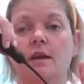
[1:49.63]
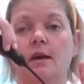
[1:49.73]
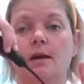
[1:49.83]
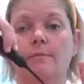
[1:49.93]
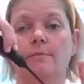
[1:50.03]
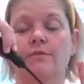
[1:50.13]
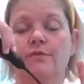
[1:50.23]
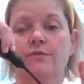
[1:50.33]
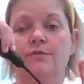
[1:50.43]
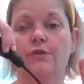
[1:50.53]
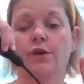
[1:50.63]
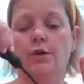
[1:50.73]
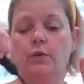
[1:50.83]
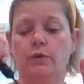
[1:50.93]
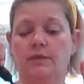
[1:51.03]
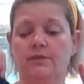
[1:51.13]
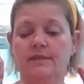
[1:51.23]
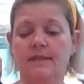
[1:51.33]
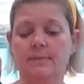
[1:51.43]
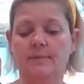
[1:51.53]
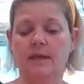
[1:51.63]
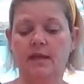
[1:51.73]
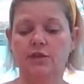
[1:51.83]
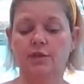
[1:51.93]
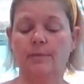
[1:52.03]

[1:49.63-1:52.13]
for not only this application,